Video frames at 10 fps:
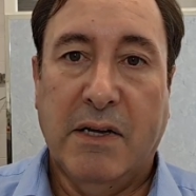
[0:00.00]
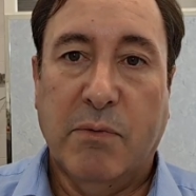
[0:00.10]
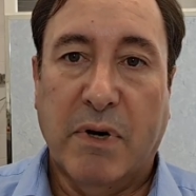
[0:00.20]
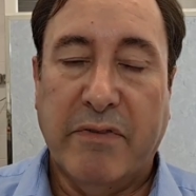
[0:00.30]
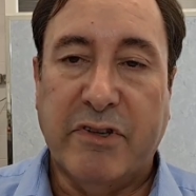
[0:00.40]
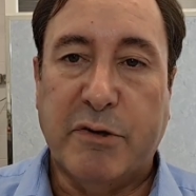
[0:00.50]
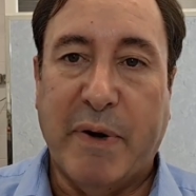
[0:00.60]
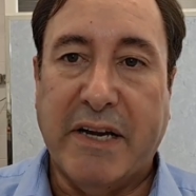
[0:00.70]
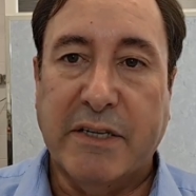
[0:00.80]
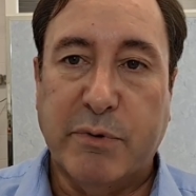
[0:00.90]
One of the
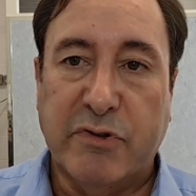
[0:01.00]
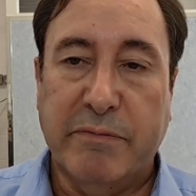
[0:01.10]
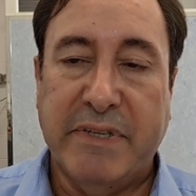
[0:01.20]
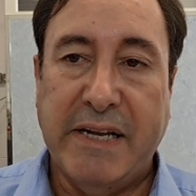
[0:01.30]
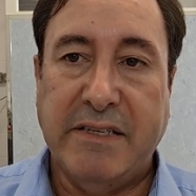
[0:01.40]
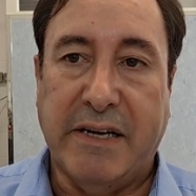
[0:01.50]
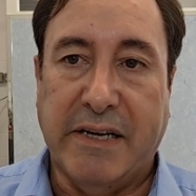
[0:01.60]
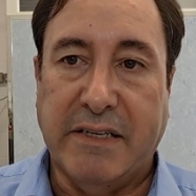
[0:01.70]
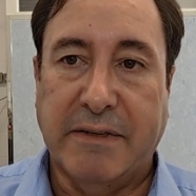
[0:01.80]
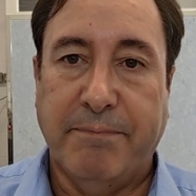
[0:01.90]
speakers was from Dentaid.